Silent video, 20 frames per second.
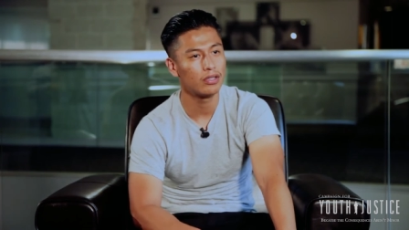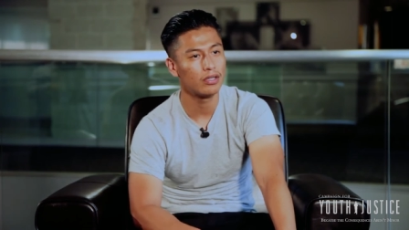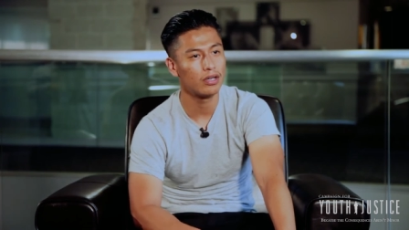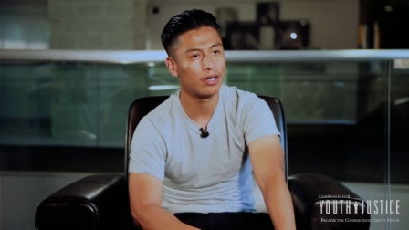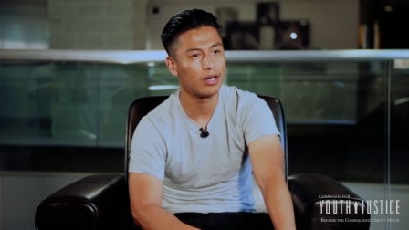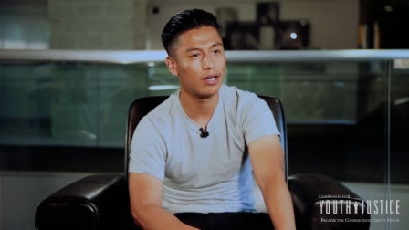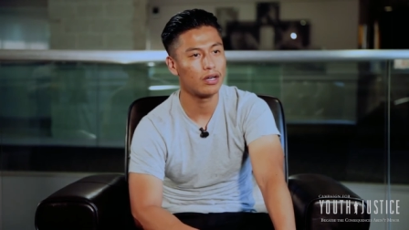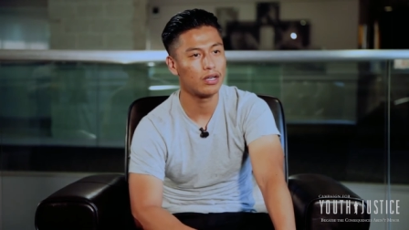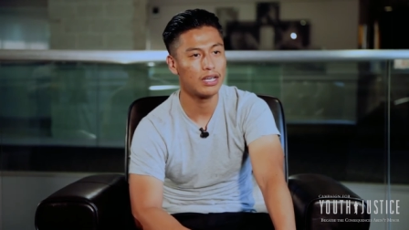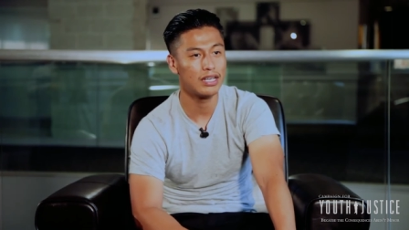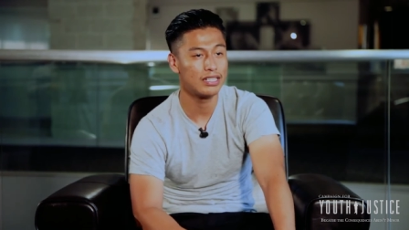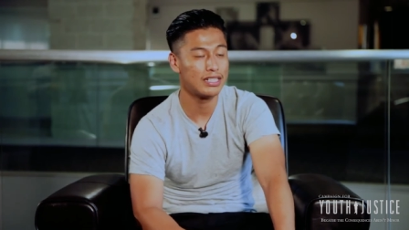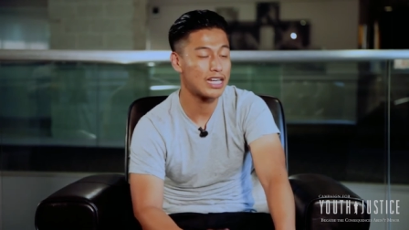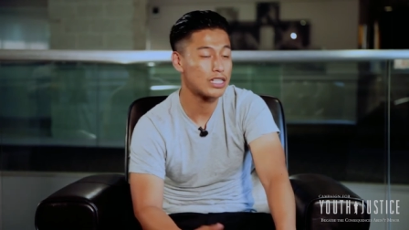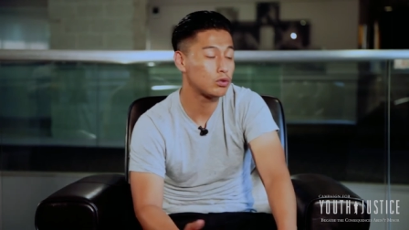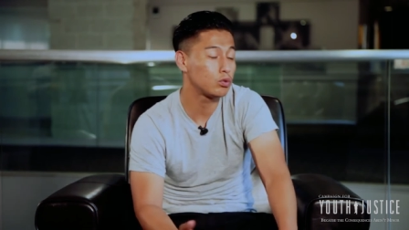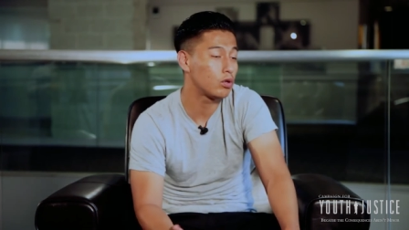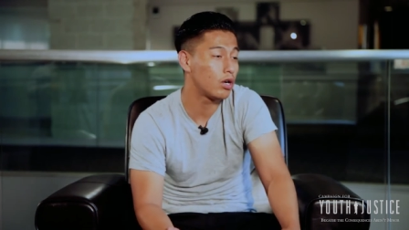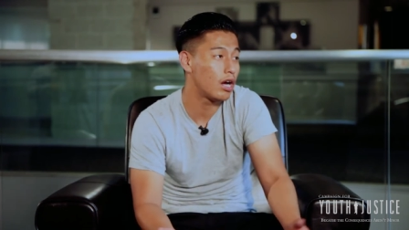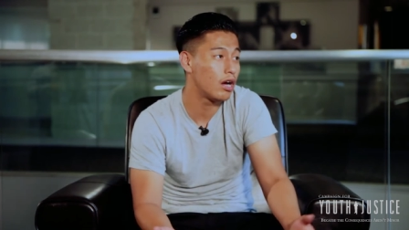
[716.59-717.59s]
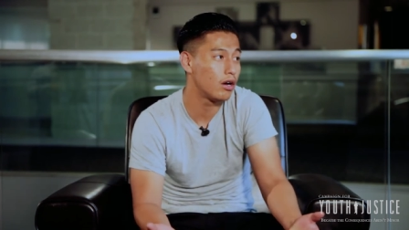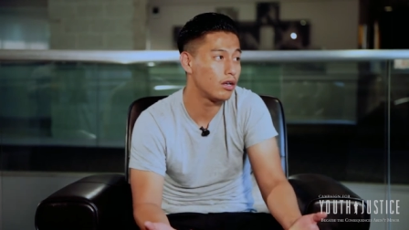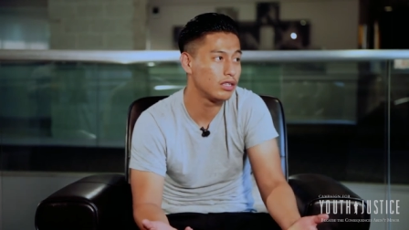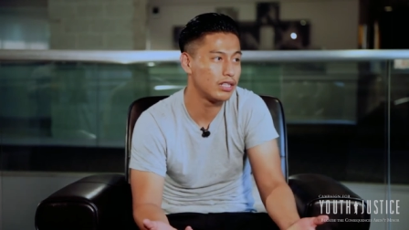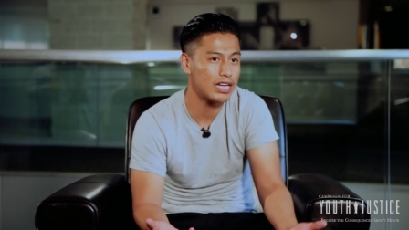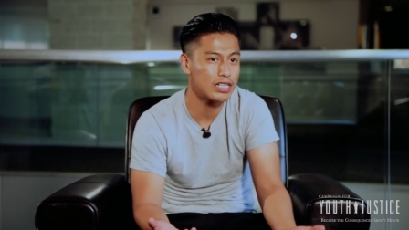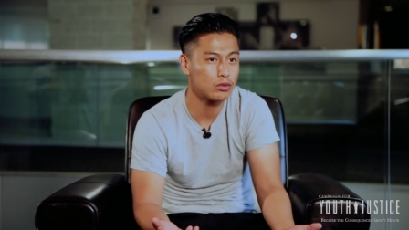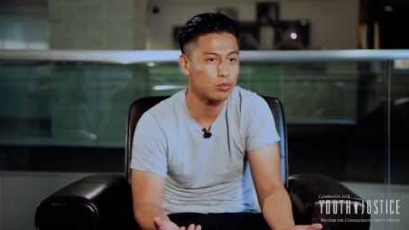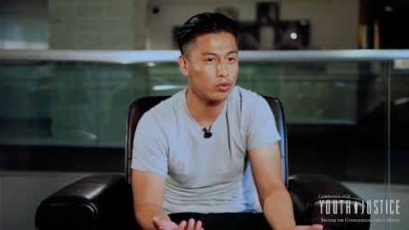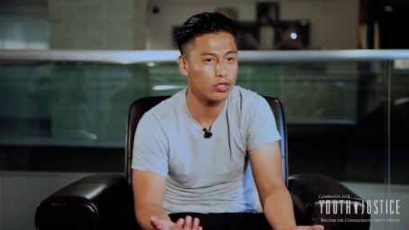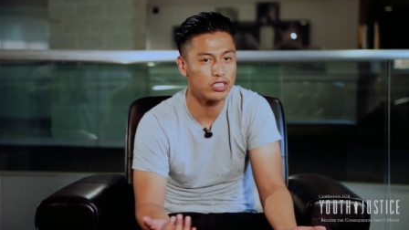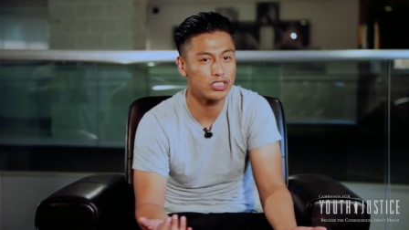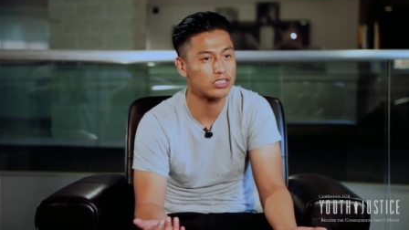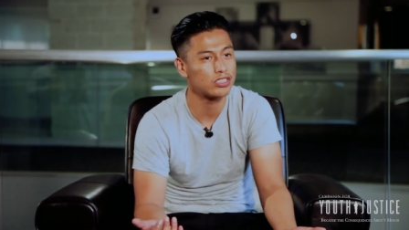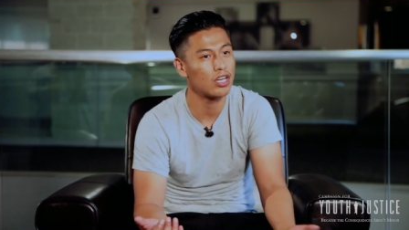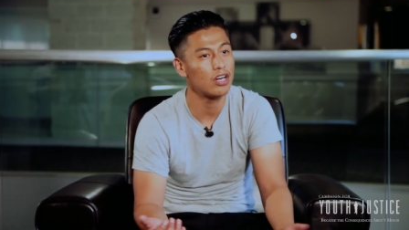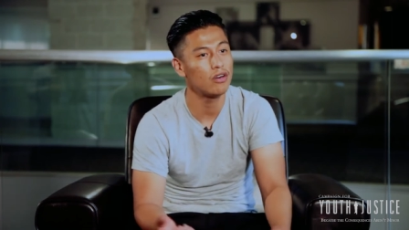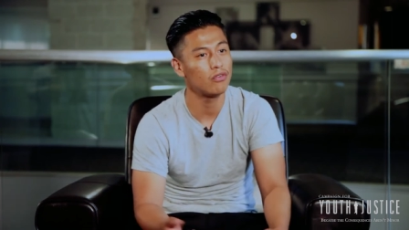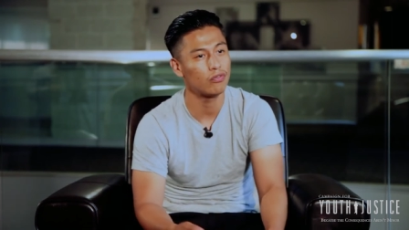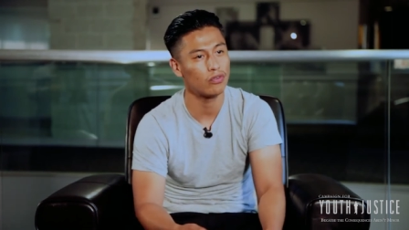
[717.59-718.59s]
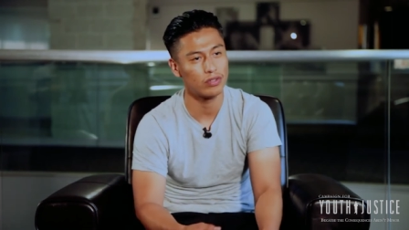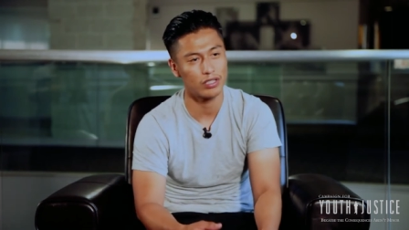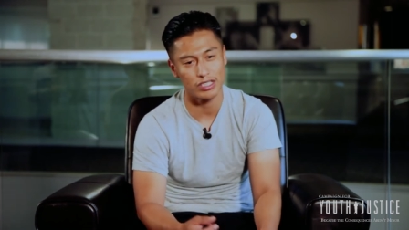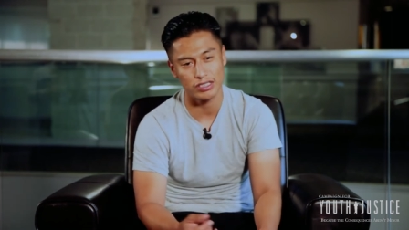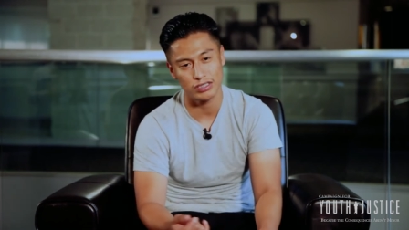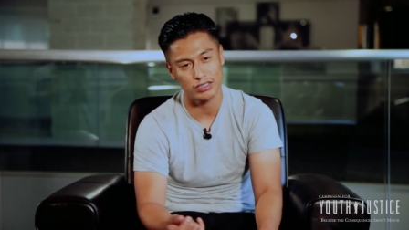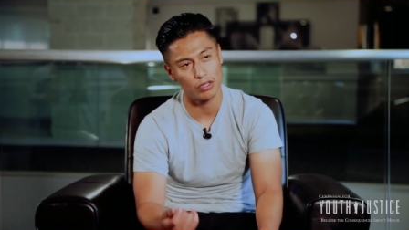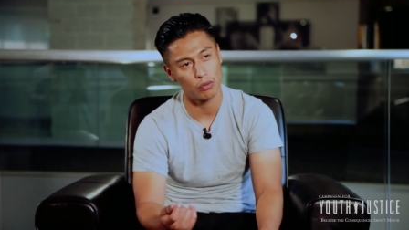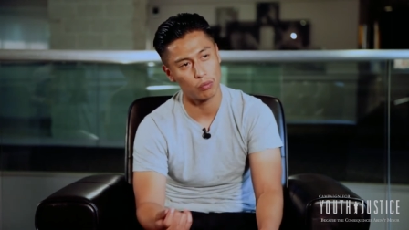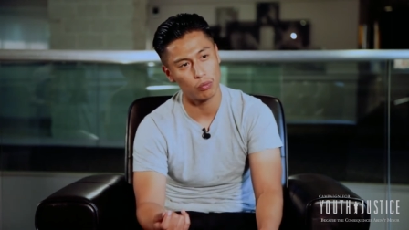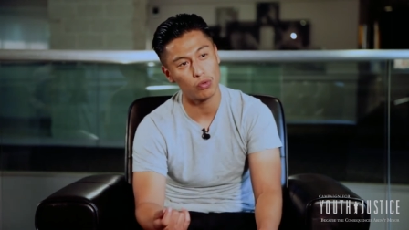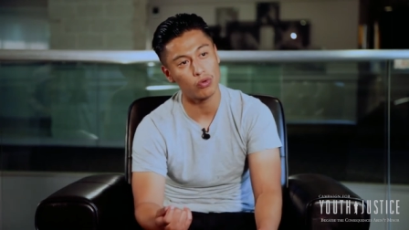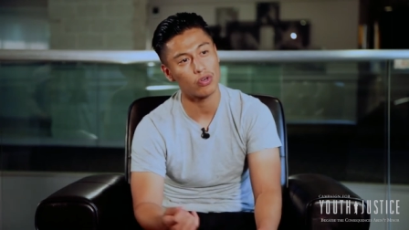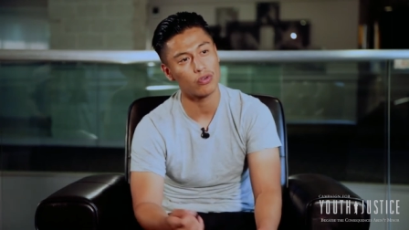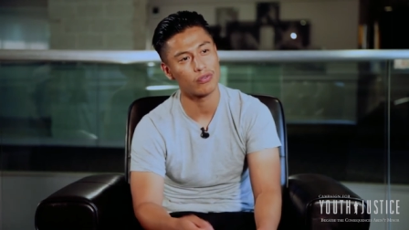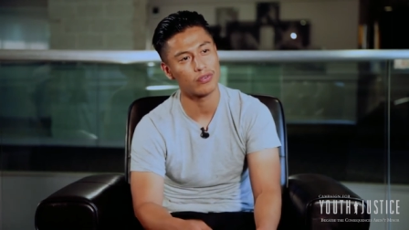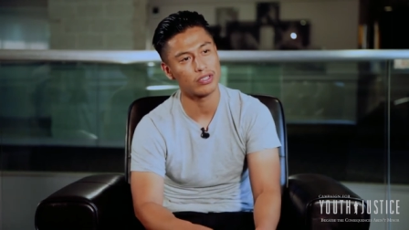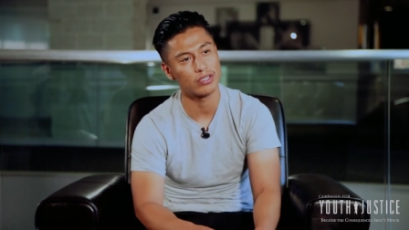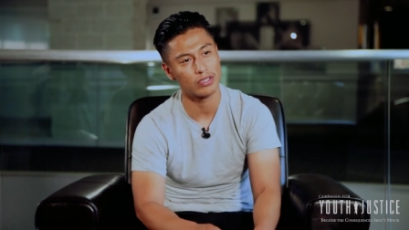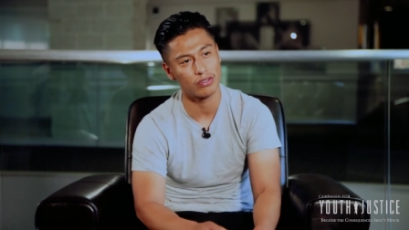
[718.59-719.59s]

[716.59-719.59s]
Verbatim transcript: Uh, and that's how that's where it started from. That's the root of it.